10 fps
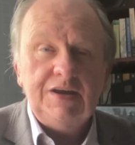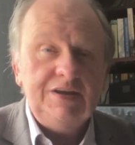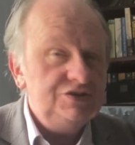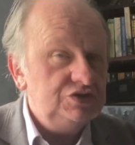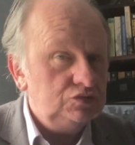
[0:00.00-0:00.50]
And
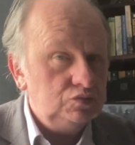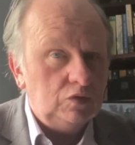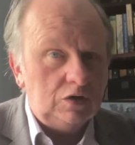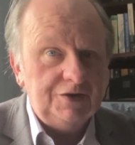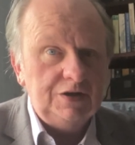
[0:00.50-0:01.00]
here's just
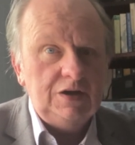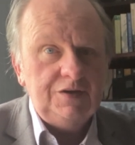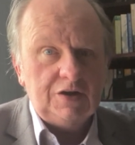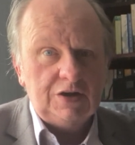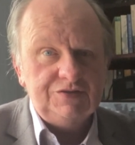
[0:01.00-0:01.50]
one
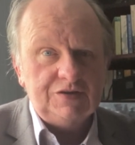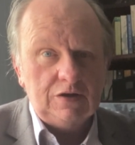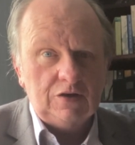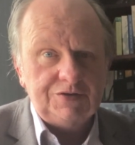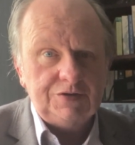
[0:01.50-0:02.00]
that I use a
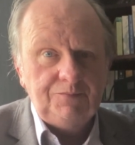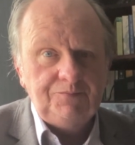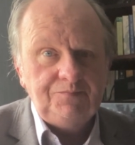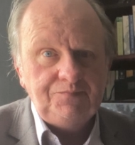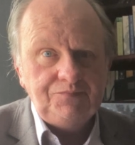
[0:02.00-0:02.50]
lot.
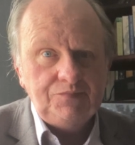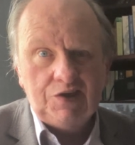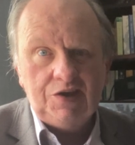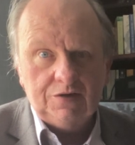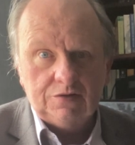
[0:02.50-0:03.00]

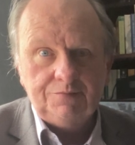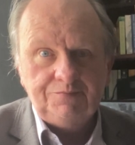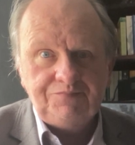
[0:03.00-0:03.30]
Kill.